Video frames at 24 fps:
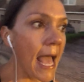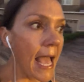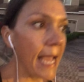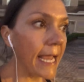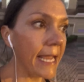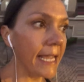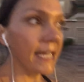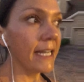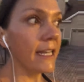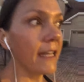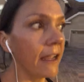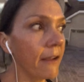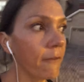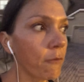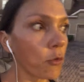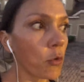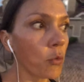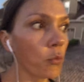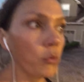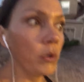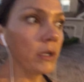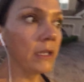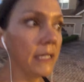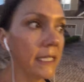and if we're
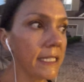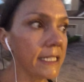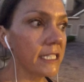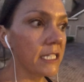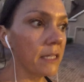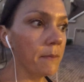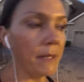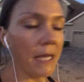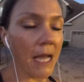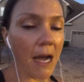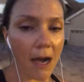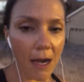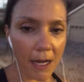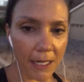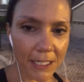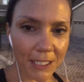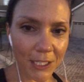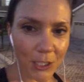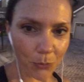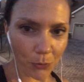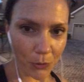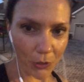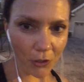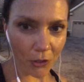willing to be
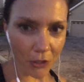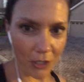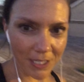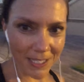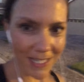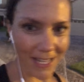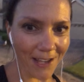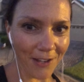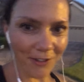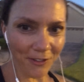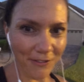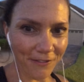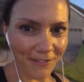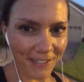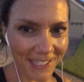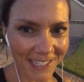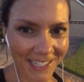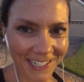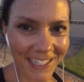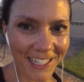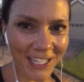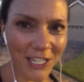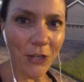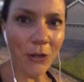honest with ourselves.
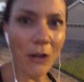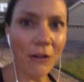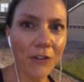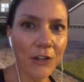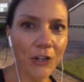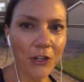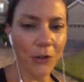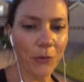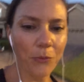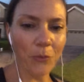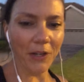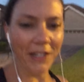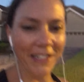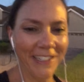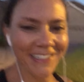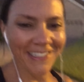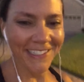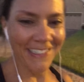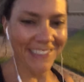You have a good one.